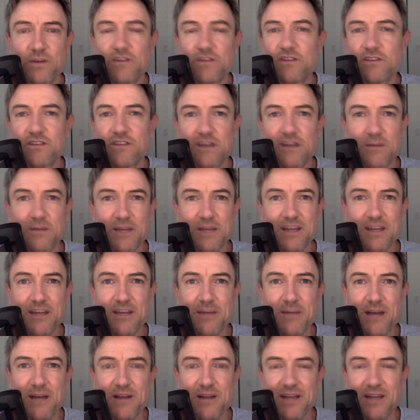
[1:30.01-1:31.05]
Just send me an
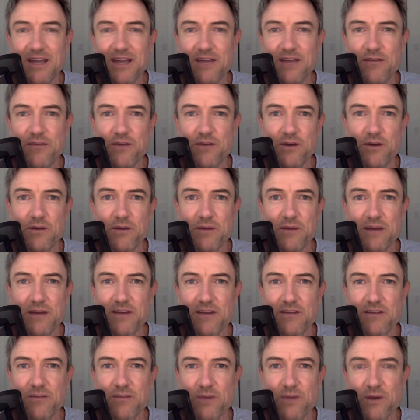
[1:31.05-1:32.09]
email,
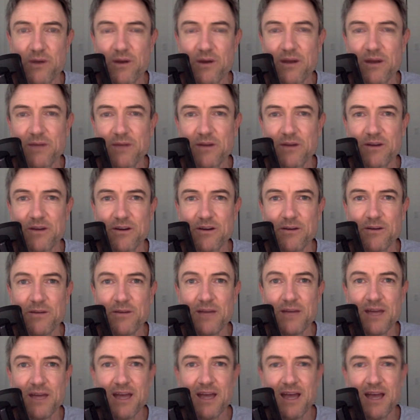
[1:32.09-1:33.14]
info@pattersonprogram.com,
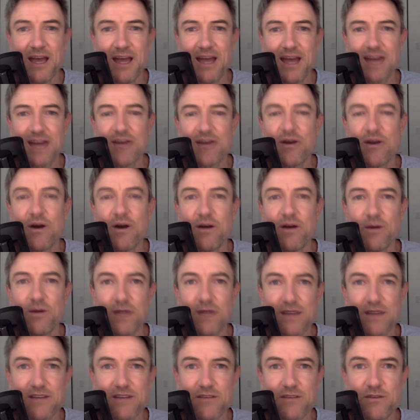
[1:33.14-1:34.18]
and I will
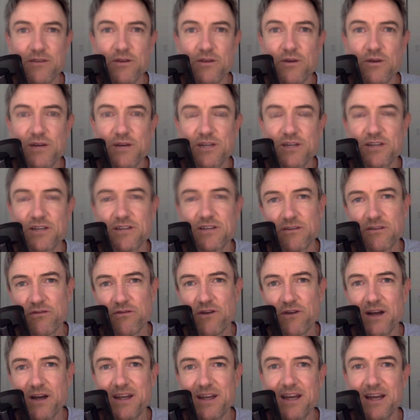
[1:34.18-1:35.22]
ask a few questions and
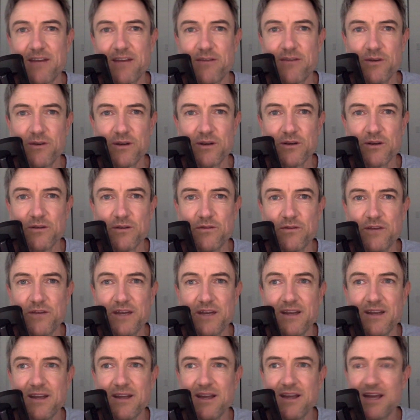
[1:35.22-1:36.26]
find out if you're a good
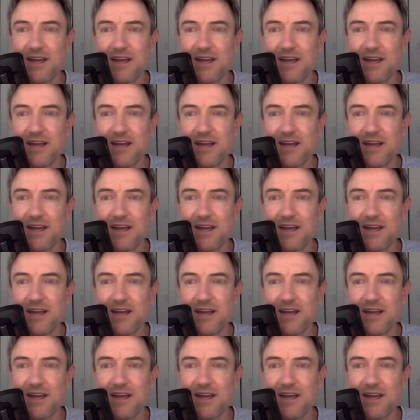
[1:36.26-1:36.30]
fit.